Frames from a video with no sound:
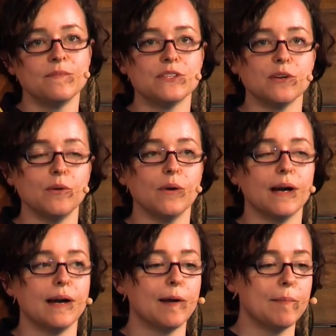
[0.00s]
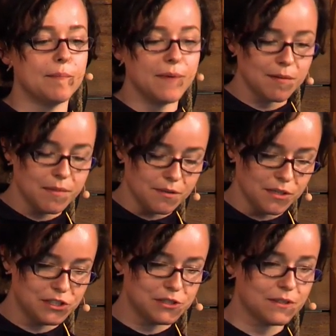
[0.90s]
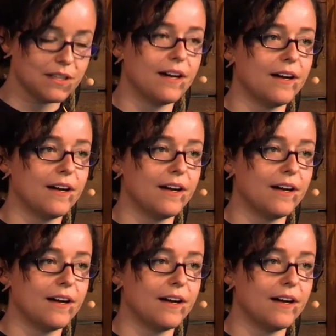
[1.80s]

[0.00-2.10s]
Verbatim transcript: So maybe we should